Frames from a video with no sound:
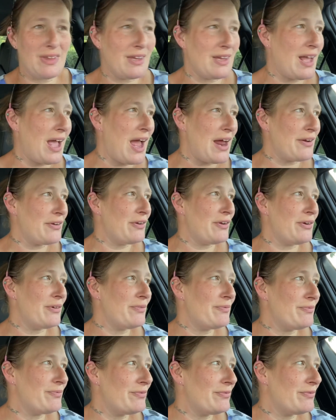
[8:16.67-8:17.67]
I don't know,
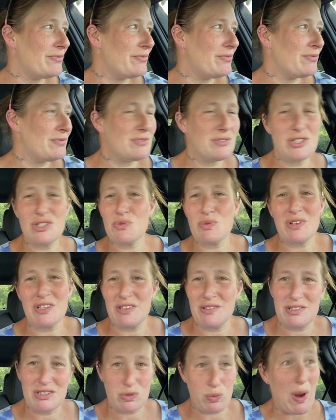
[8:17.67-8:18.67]
just with
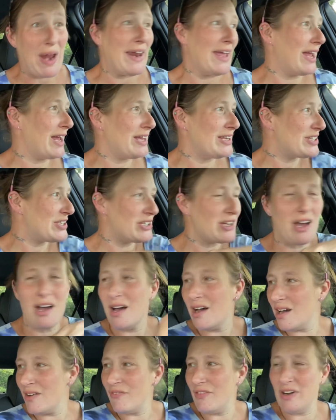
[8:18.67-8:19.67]
sweating and
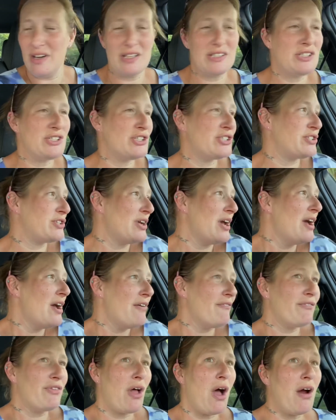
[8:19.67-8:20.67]
stuff, and it's just,
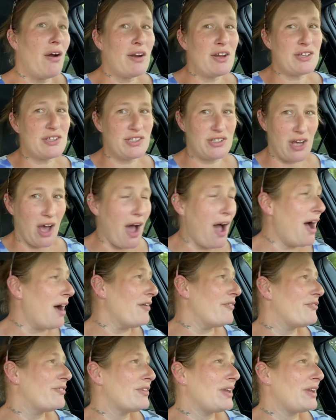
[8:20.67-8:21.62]
Florida's tough.